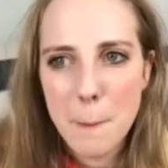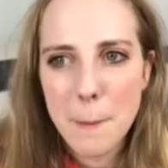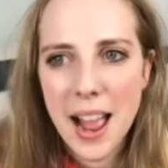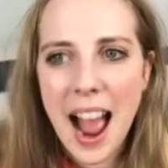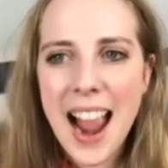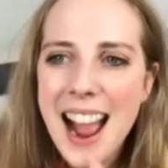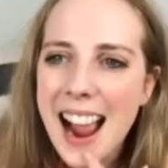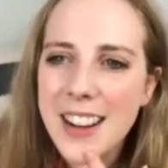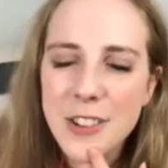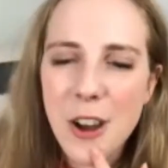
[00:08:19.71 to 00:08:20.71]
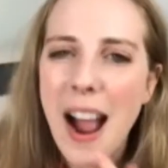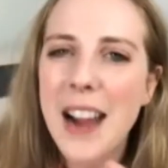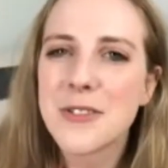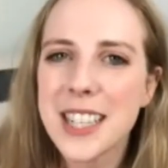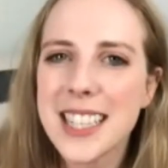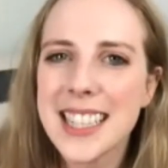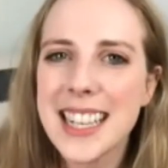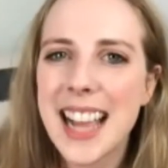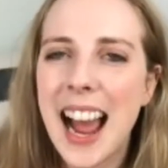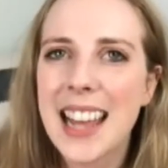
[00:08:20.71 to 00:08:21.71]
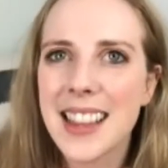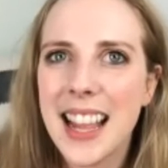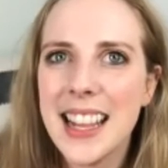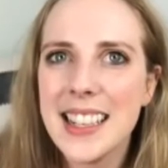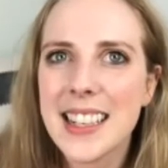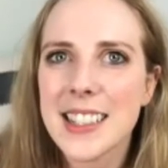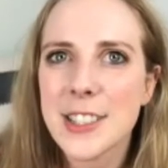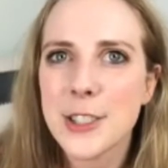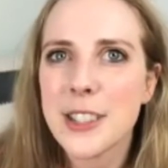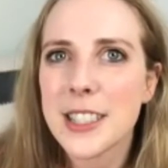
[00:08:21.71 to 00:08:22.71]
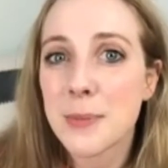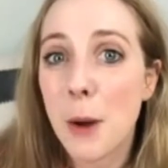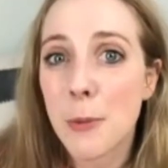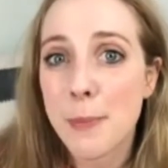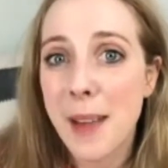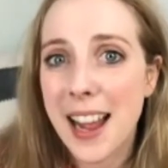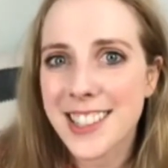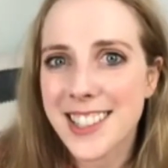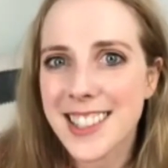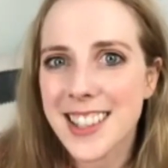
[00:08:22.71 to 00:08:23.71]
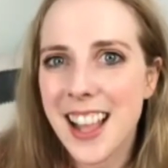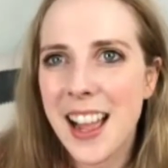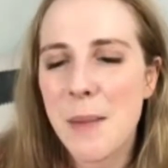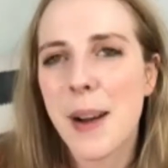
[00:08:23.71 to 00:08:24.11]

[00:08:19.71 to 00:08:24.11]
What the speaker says: But I don't know. I like shooting small bore matches a lot,